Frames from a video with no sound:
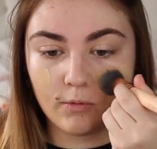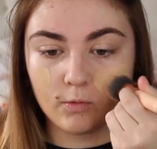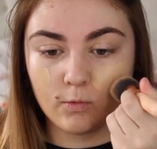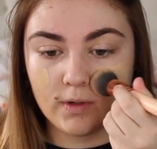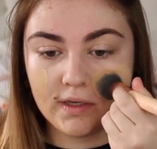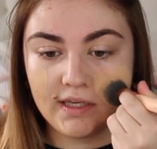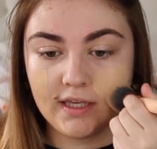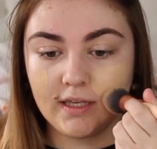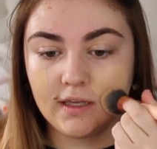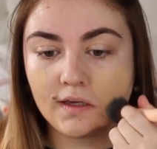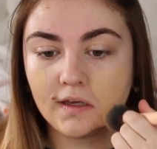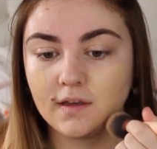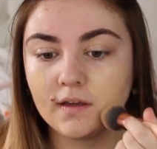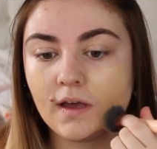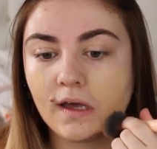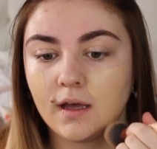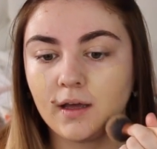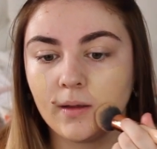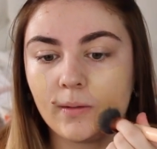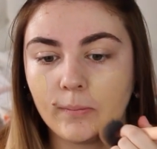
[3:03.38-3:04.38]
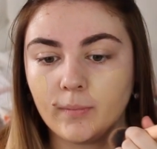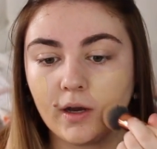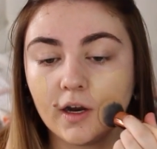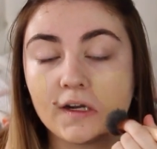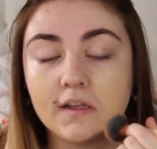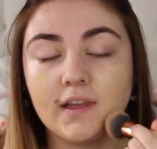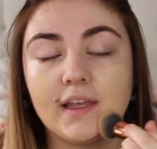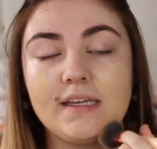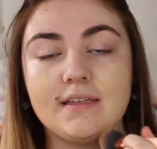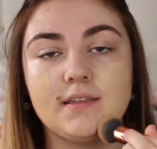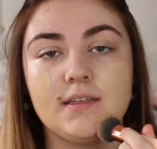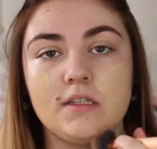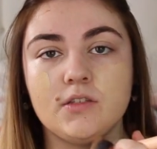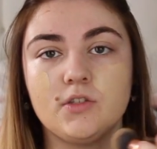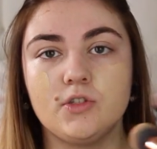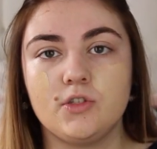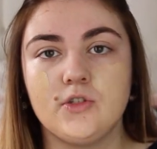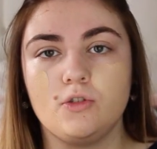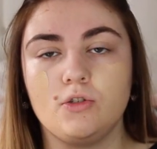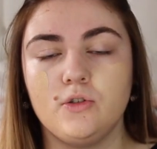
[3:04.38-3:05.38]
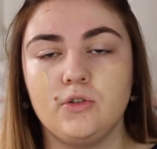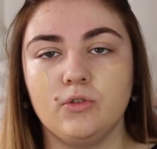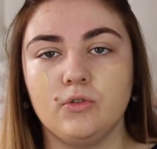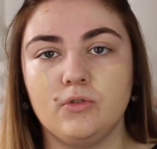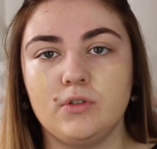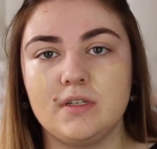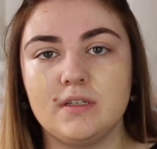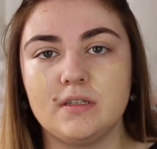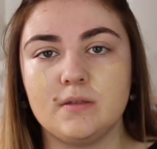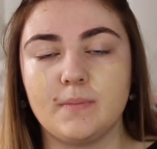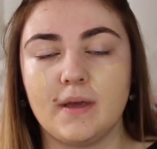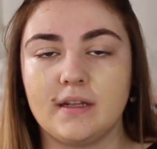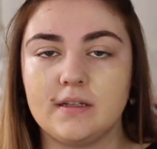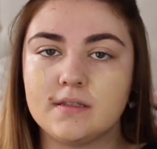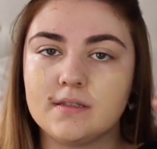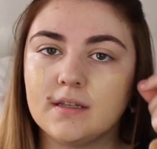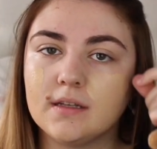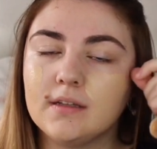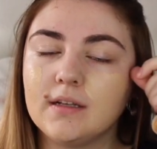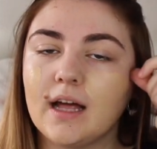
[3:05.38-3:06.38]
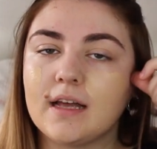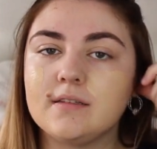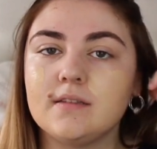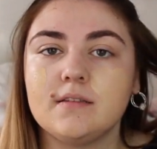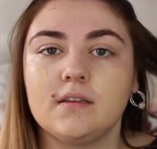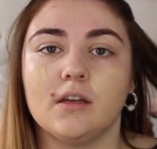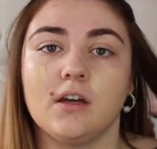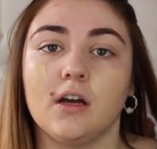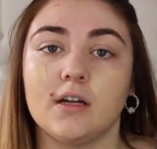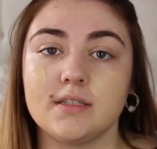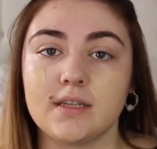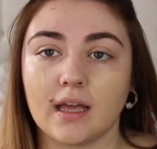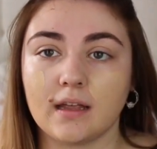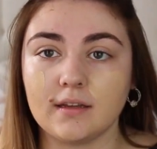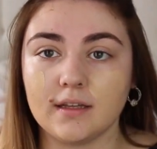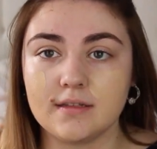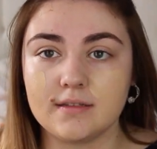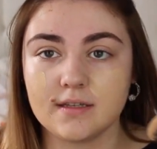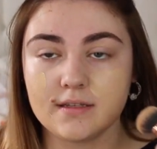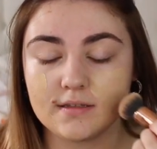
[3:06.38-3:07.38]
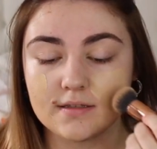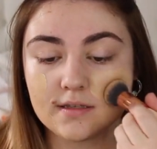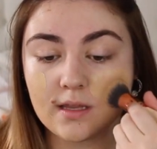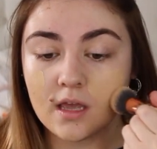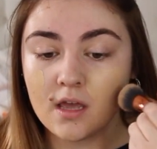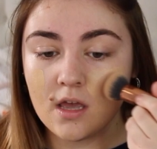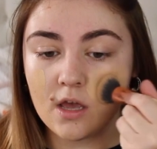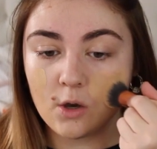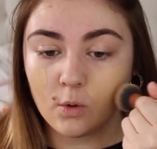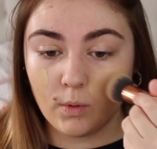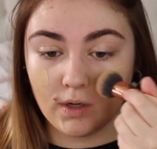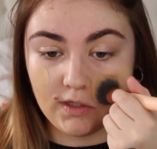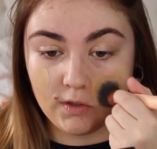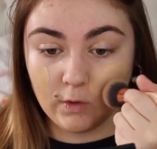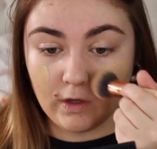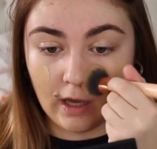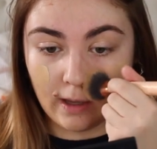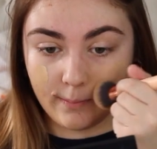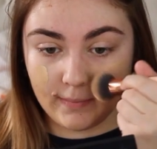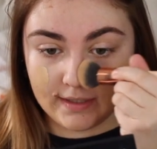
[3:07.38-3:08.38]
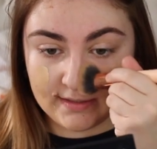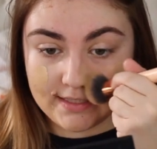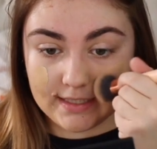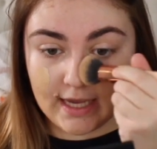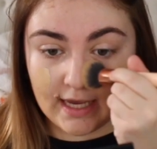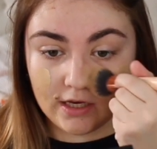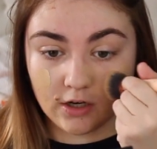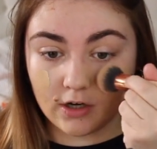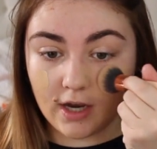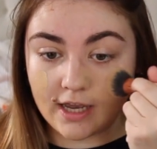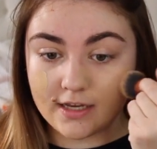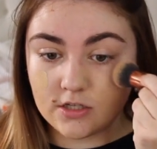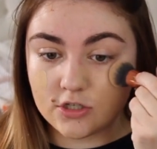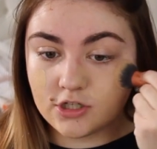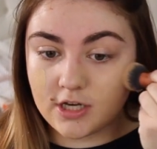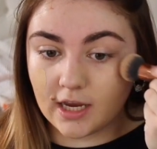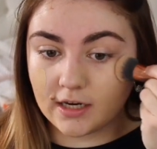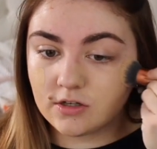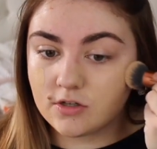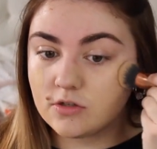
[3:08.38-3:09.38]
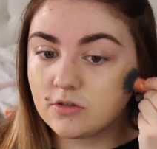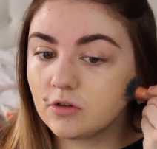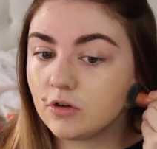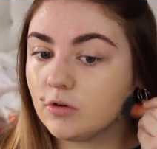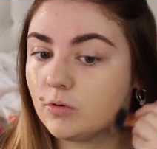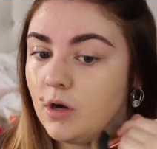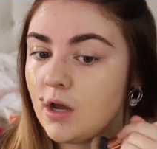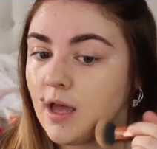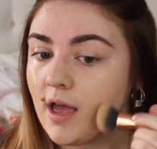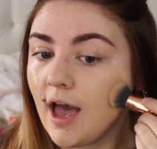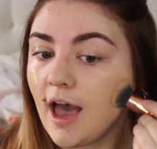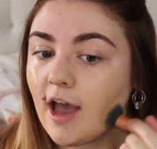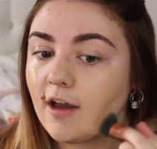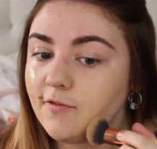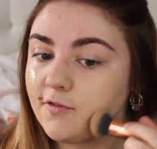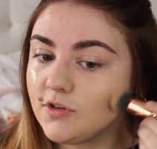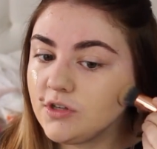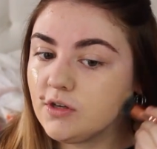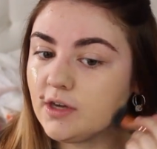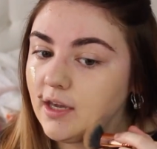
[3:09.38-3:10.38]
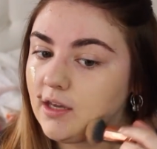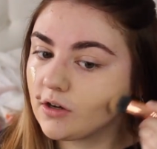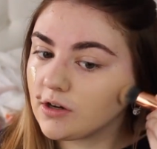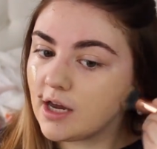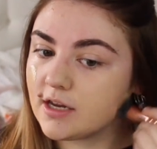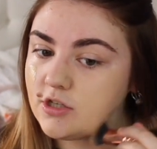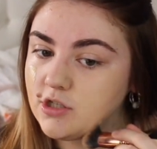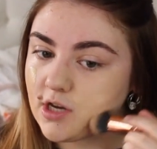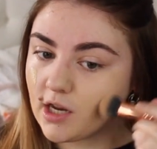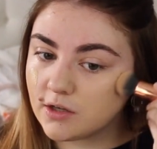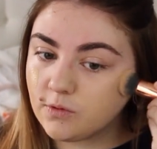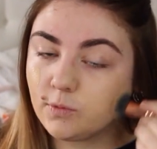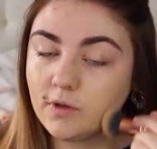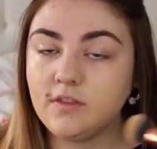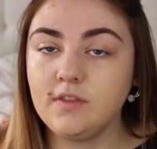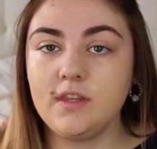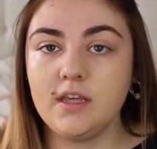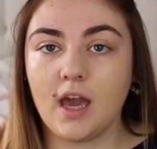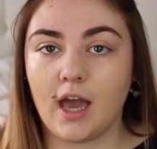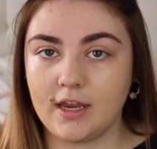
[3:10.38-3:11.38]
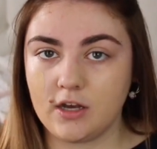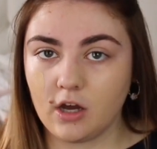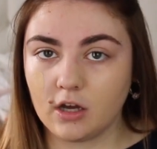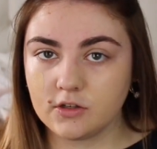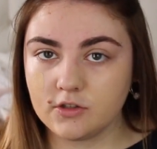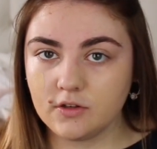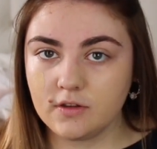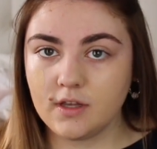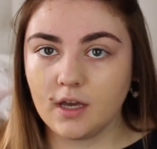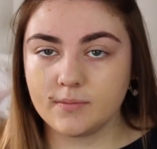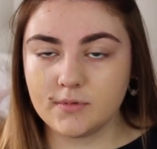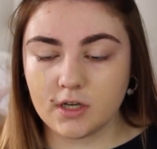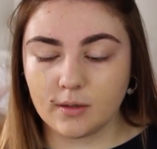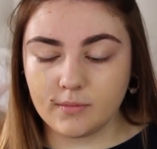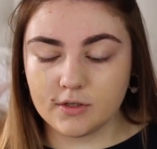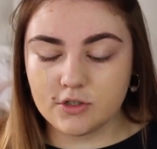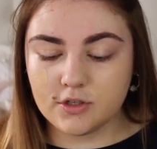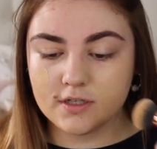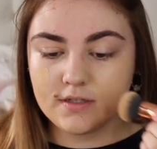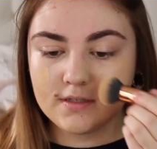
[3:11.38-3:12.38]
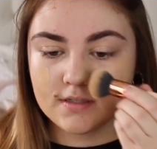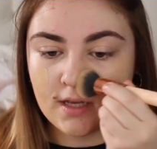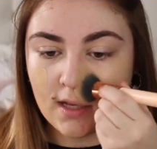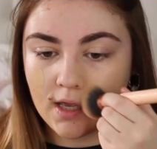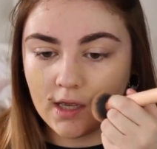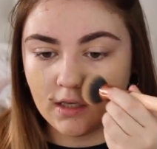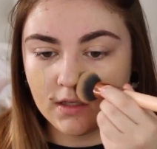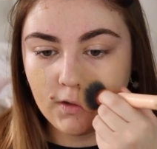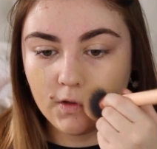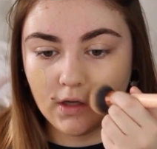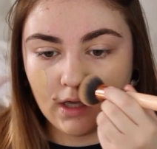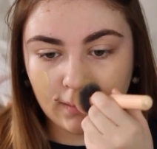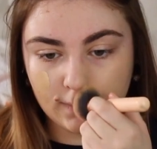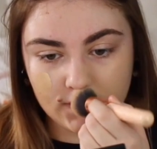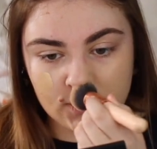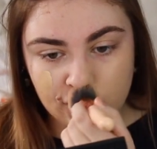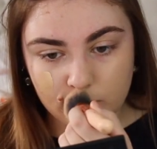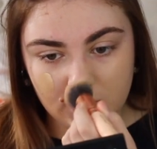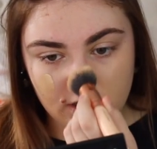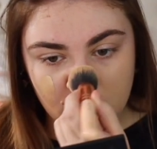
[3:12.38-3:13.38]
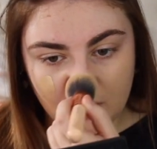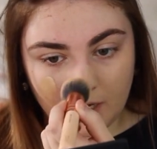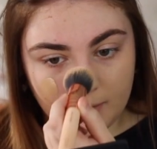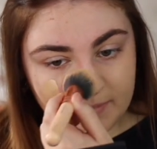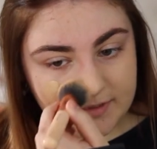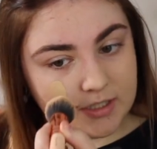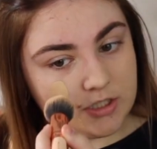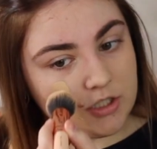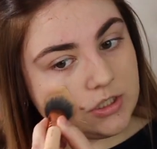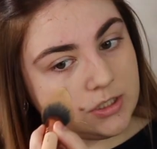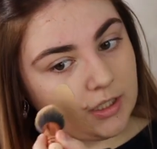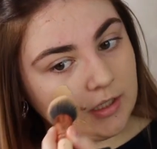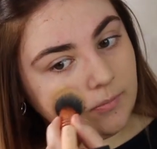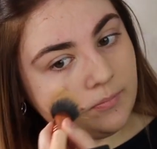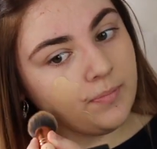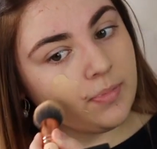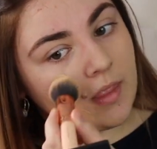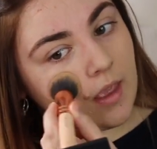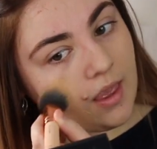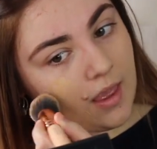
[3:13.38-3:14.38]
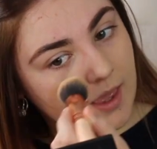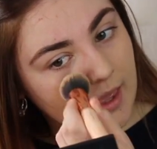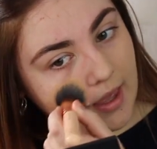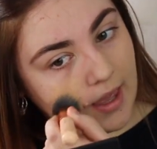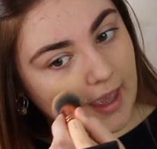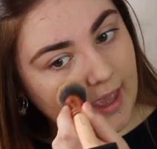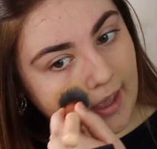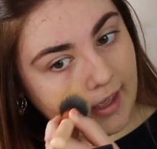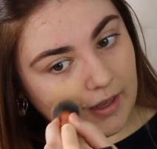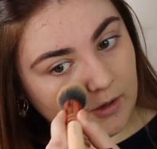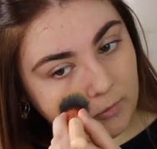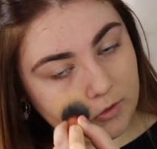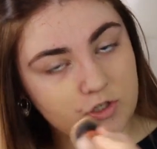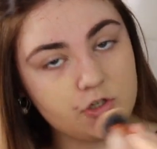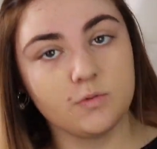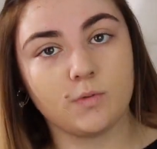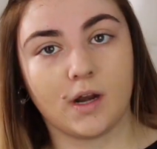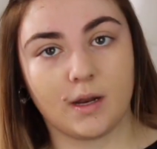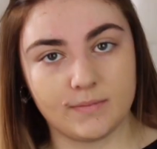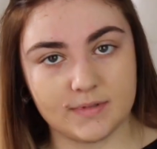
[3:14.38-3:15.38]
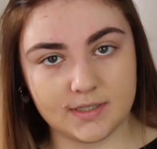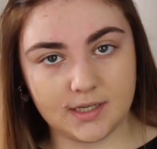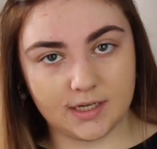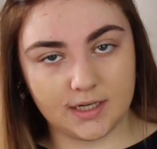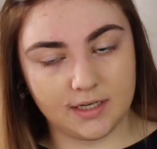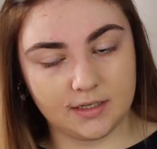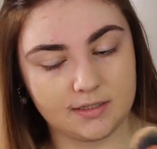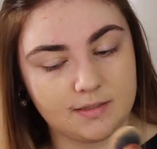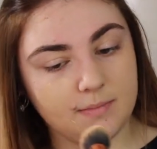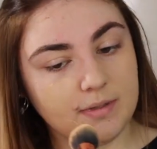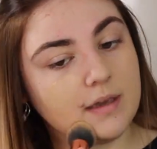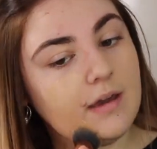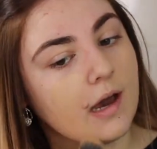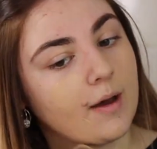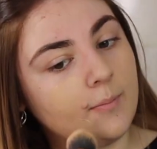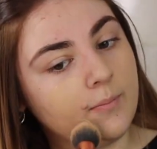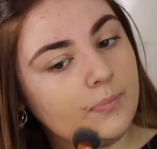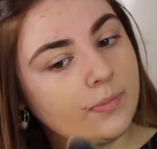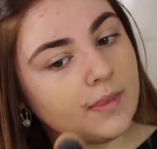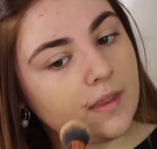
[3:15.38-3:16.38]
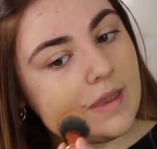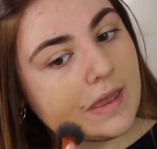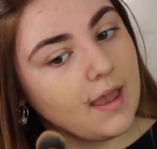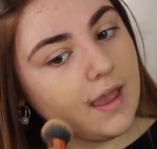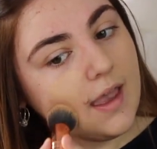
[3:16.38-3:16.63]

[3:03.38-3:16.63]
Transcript: We are licensed to dispense the glasses and contact lenses when you come in to get your eyes checked. So after you get your eyes checked with the eye doctor, the optometrist, you come to the optician, and which is what I'm studying to become.